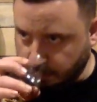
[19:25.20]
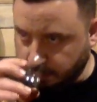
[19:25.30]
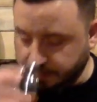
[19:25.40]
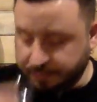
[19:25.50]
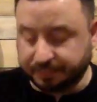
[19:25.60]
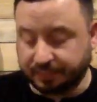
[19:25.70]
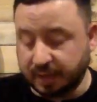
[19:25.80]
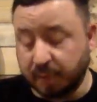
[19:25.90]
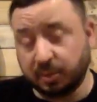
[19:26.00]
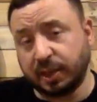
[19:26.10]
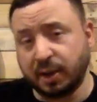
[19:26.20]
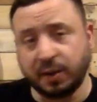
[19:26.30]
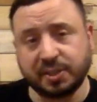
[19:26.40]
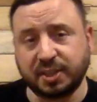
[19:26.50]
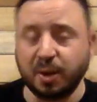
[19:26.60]
Mm, I'm really
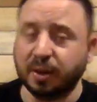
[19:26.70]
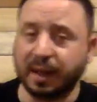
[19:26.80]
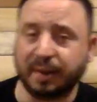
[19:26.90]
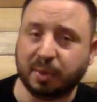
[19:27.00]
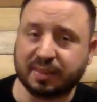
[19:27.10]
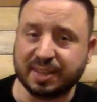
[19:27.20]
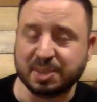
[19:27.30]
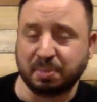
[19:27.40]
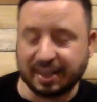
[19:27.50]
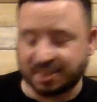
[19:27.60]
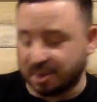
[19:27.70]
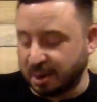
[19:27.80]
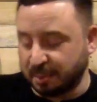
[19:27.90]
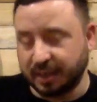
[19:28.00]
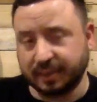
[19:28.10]
curious to know like what these blends
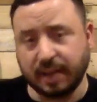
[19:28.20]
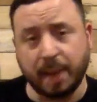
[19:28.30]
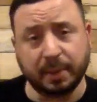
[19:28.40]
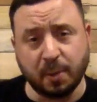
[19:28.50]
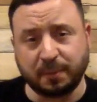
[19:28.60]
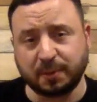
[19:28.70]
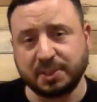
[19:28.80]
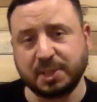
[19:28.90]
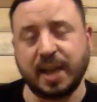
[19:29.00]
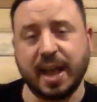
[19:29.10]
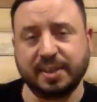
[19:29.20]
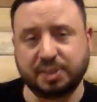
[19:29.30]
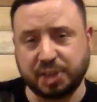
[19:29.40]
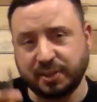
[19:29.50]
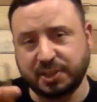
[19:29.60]
are, but I'm going to go in for a sip, guys.
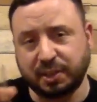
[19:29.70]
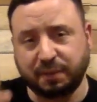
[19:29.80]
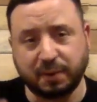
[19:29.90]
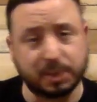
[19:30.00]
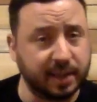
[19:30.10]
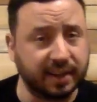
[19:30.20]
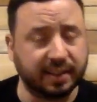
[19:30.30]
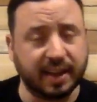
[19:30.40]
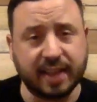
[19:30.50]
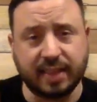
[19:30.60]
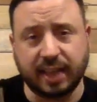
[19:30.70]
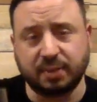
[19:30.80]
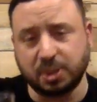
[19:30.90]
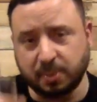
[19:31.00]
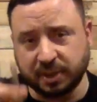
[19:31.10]
Cheers to the first blend of the night. Thank
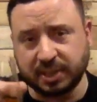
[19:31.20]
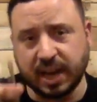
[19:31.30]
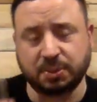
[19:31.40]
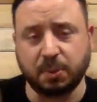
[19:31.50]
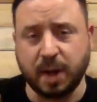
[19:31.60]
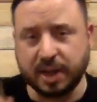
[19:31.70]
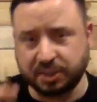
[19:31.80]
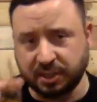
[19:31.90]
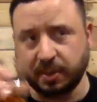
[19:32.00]
you so much, guys, for watching.